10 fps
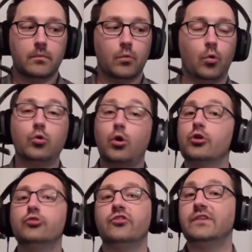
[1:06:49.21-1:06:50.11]
or are you
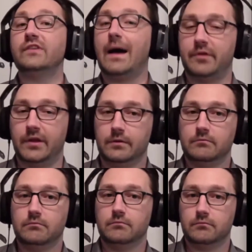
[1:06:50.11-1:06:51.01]
just copying,
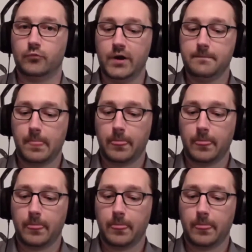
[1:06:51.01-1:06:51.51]
right?